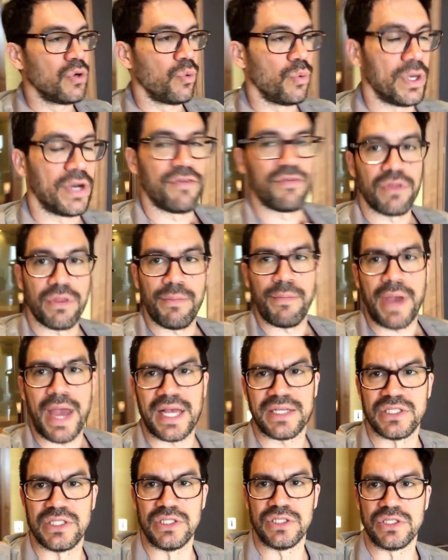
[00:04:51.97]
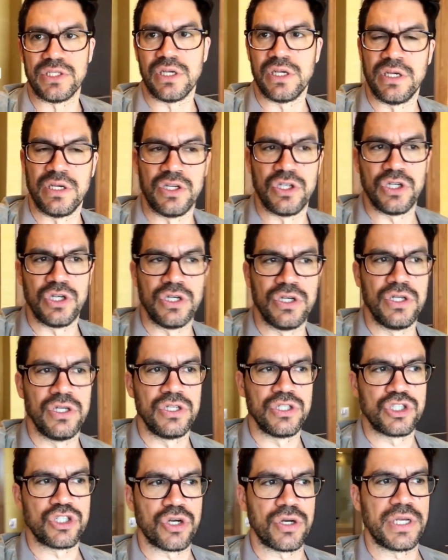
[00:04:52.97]
Whenever the masses
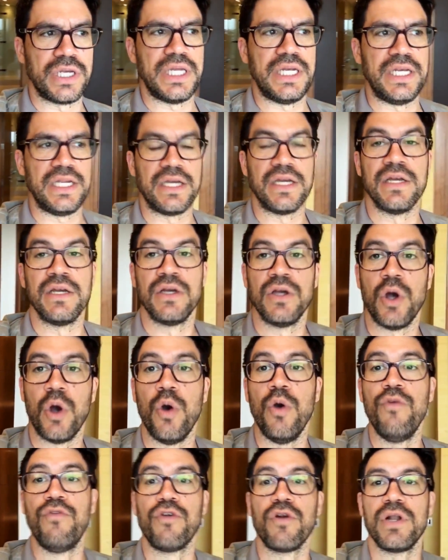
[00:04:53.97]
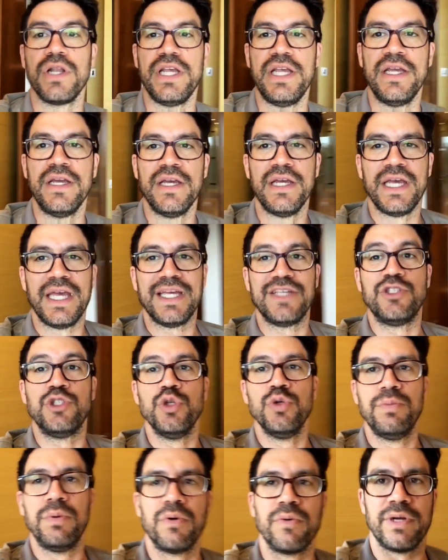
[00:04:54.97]
start getting overly
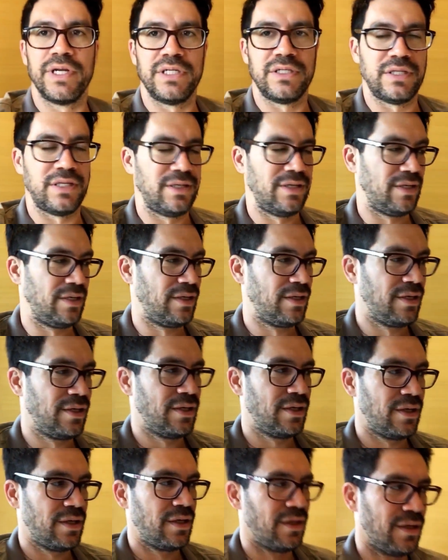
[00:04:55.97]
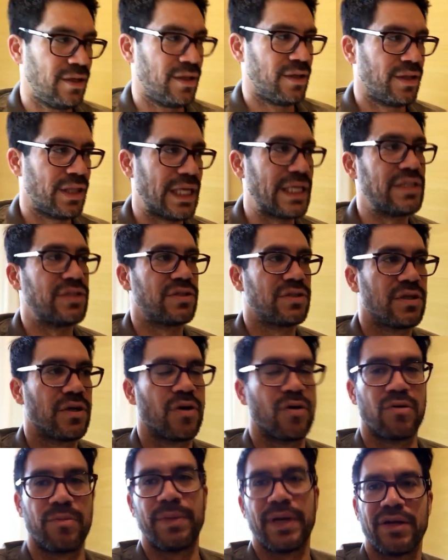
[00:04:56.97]
exuberant, things
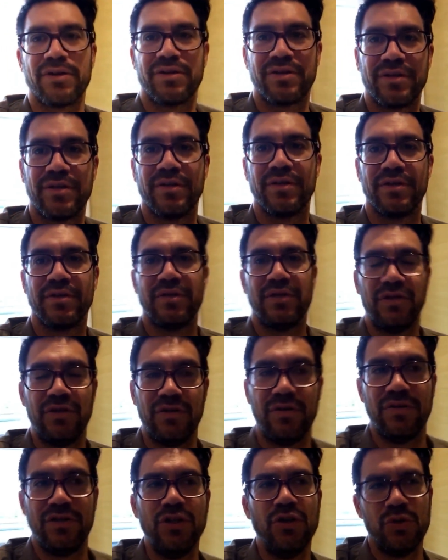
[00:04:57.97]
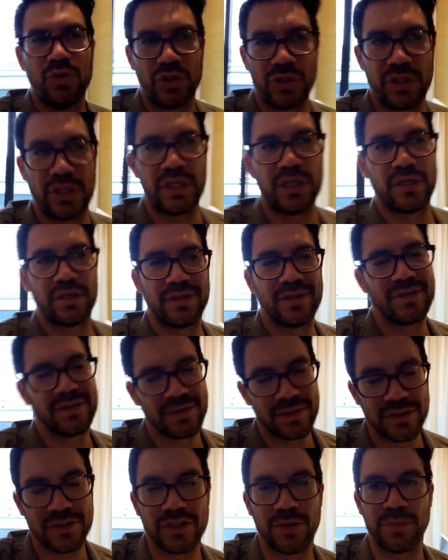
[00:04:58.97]
are about, usually,
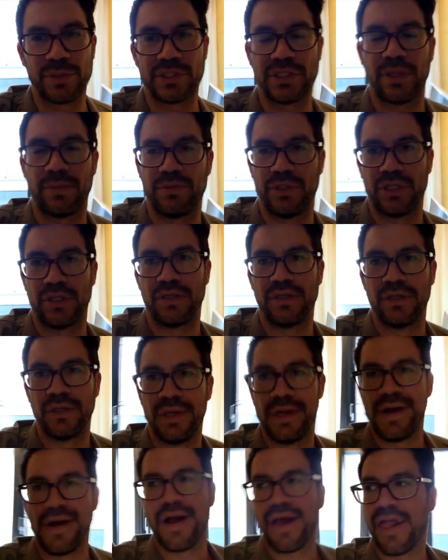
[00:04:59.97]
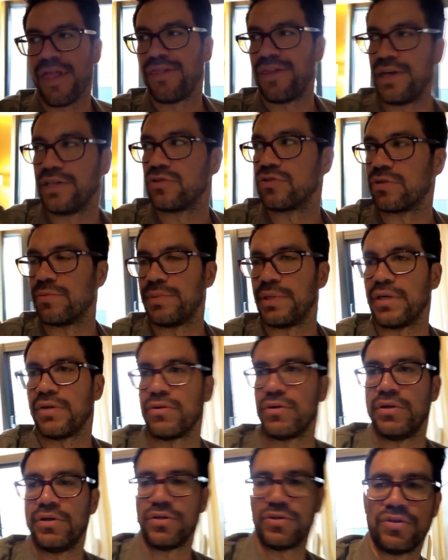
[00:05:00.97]
some exception, things are
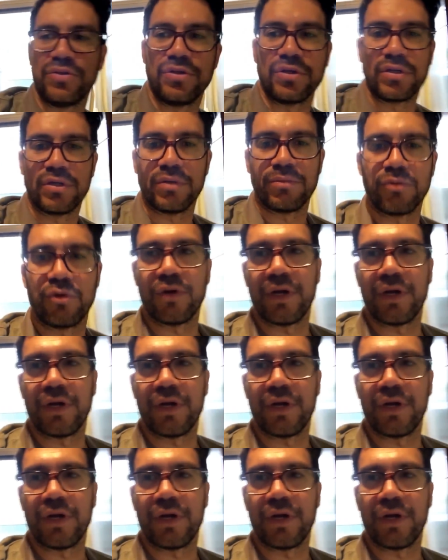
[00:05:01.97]
about to come